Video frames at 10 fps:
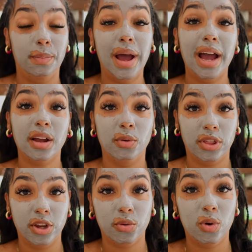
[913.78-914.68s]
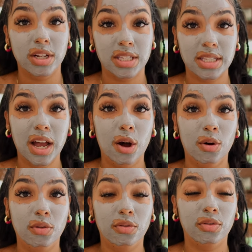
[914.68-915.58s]
back with your one
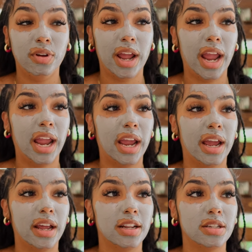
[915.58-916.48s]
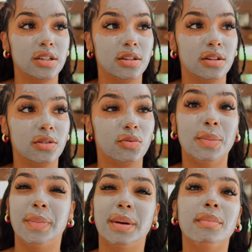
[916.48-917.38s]
self and
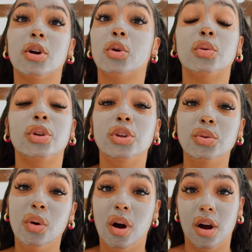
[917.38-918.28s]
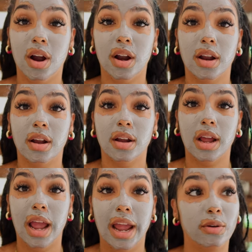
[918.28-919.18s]
remember who you are
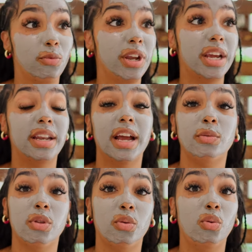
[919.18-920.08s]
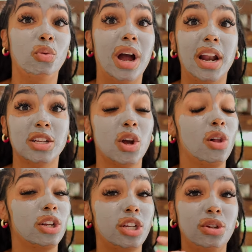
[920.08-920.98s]
and reconnect with who God is
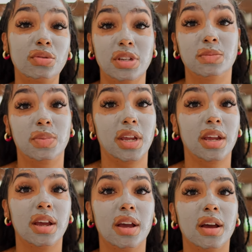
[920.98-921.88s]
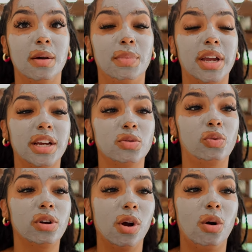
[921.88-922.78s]
calling you to be because
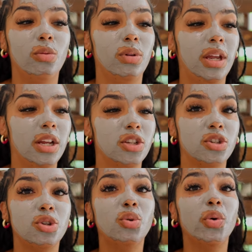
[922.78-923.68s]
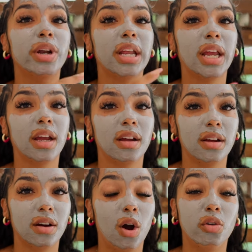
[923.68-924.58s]
we're only stewarding
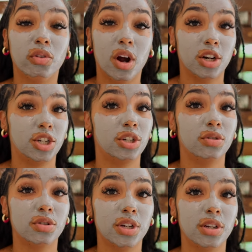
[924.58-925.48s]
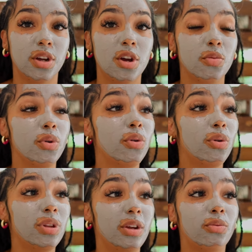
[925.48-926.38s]
over our children. We're
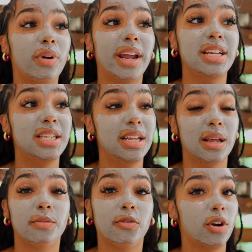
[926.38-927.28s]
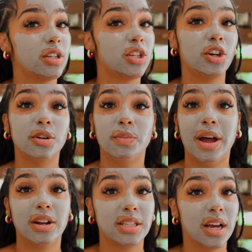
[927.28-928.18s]
only raising them for a certain
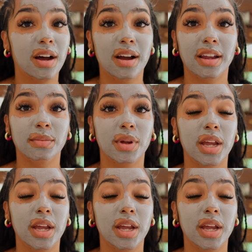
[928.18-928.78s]
amount of time.